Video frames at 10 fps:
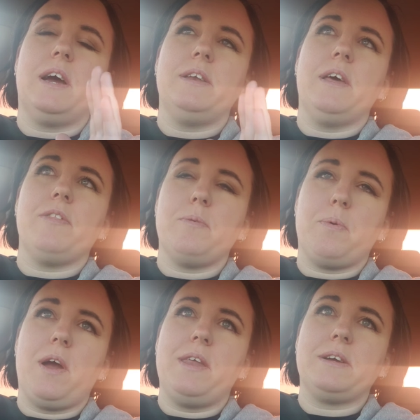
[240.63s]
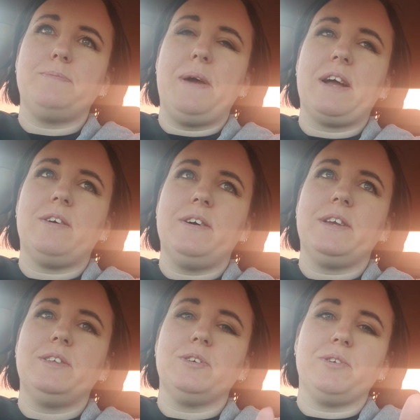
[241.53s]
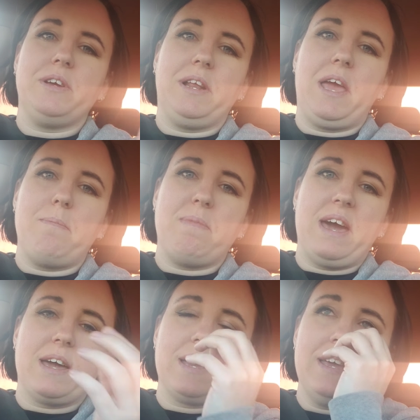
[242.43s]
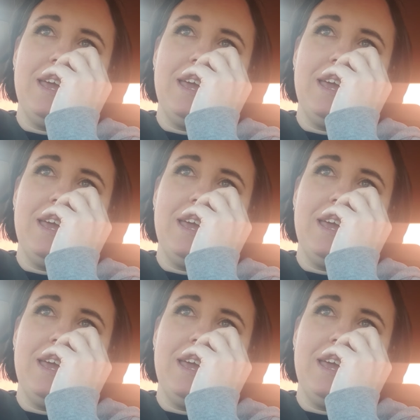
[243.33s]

another product back on it, the green came back.